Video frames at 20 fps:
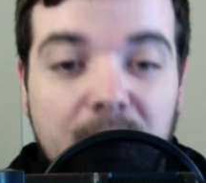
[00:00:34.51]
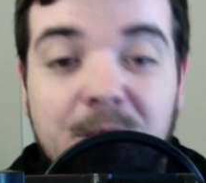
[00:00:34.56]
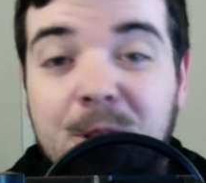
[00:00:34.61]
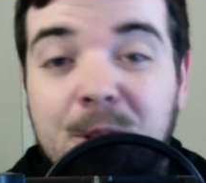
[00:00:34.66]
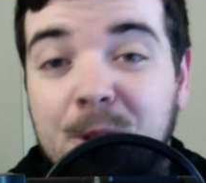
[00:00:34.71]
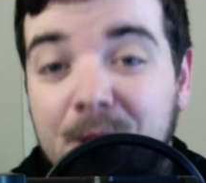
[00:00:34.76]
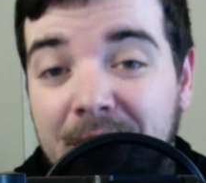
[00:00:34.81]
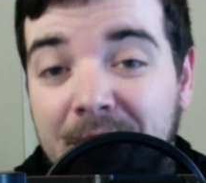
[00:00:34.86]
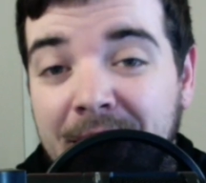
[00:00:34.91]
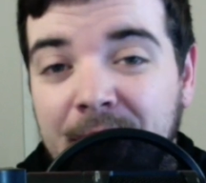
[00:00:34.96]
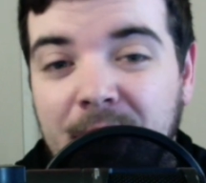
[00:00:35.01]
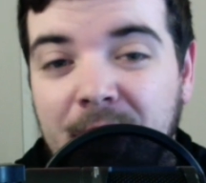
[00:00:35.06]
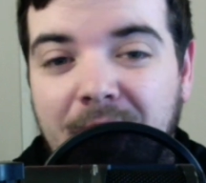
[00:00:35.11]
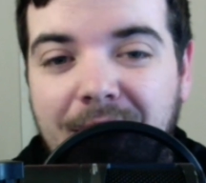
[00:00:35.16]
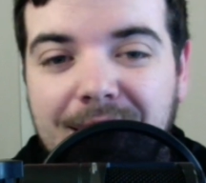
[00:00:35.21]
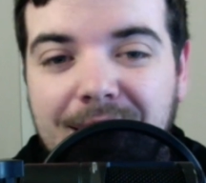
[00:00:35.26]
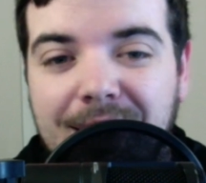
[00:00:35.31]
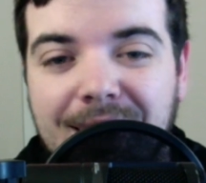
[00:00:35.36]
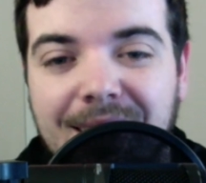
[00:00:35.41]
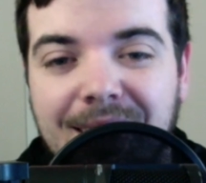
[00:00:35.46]
To create your
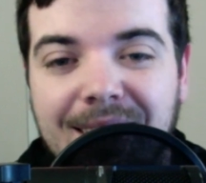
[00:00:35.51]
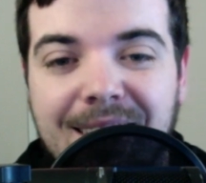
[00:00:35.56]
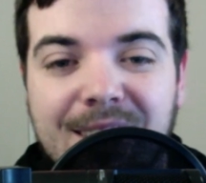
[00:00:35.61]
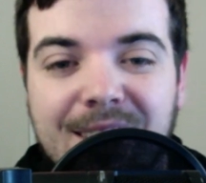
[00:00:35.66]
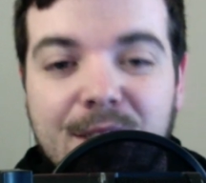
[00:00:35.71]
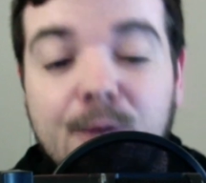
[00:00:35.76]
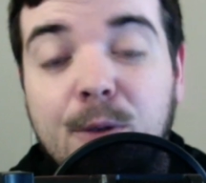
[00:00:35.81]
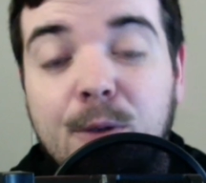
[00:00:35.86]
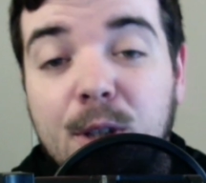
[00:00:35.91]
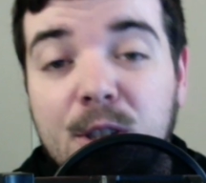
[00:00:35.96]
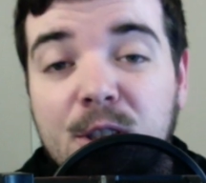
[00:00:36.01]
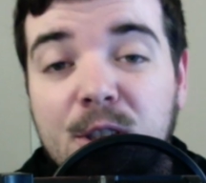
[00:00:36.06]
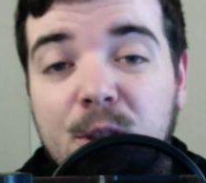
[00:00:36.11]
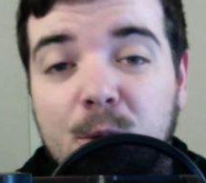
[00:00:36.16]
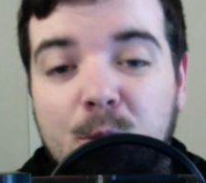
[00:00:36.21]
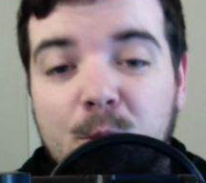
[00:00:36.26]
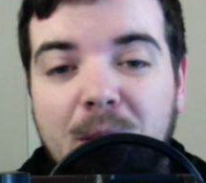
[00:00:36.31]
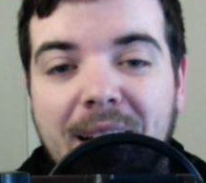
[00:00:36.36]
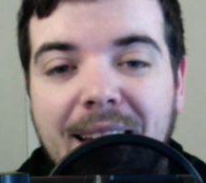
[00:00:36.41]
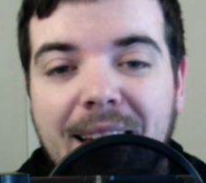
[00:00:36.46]
content list, first
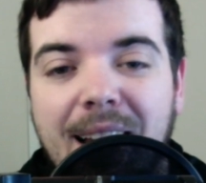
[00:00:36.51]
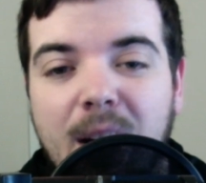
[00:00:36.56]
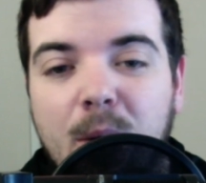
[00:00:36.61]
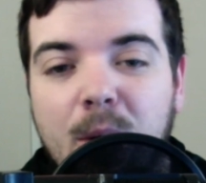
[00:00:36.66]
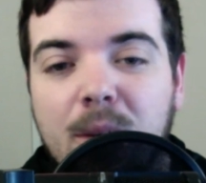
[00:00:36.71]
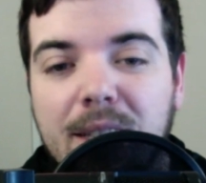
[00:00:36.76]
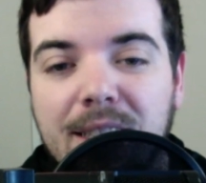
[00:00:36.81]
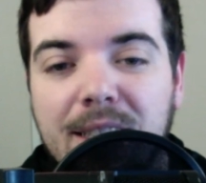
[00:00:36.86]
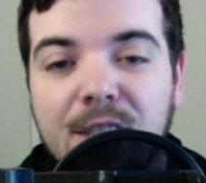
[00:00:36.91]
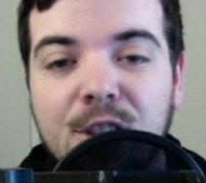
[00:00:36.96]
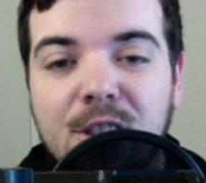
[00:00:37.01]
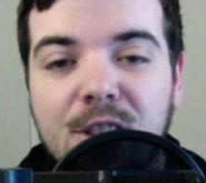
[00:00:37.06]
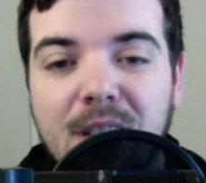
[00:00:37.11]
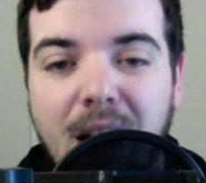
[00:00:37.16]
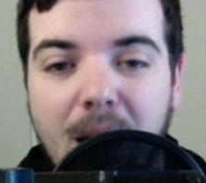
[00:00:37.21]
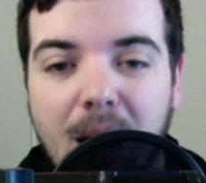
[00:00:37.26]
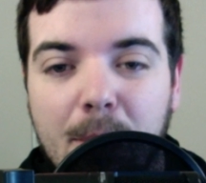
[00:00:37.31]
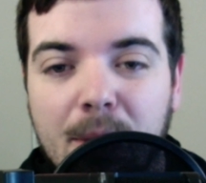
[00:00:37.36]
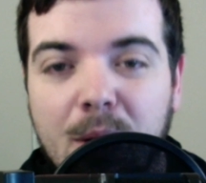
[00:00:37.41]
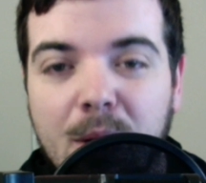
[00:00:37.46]
you'll write out each
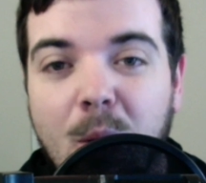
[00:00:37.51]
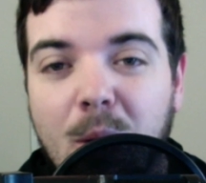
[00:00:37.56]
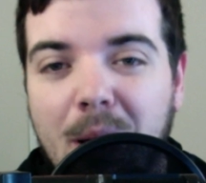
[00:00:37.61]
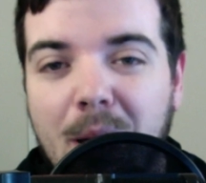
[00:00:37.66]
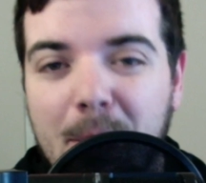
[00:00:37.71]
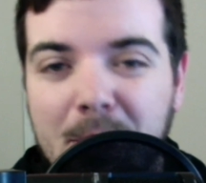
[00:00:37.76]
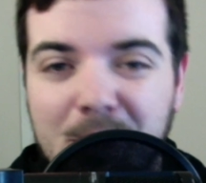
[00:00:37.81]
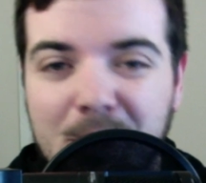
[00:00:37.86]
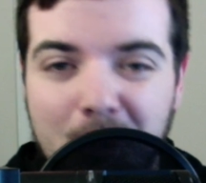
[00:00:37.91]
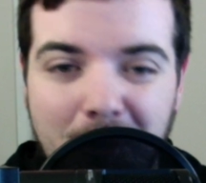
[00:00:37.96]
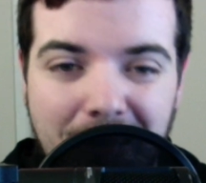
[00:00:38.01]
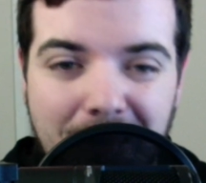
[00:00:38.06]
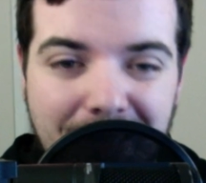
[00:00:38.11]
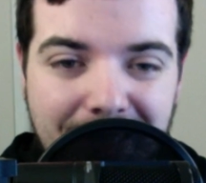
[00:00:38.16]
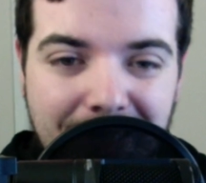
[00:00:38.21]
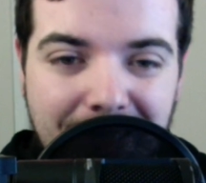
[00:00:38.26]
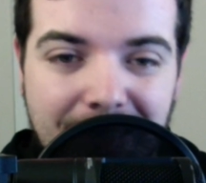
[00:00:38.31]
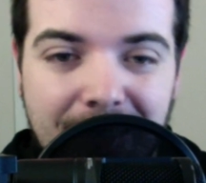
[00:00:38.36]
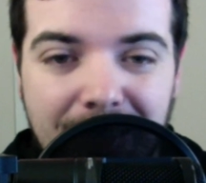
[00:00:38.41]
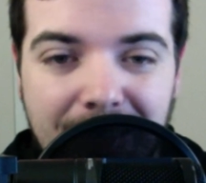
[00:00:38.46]
topic or episode
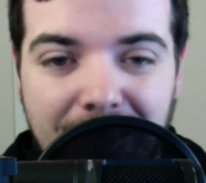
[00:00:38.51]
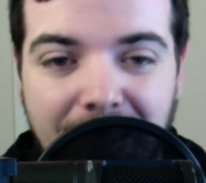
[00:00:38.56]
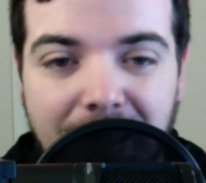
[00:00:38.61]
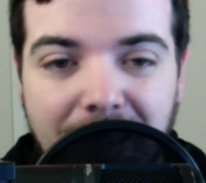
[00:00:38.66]
idea.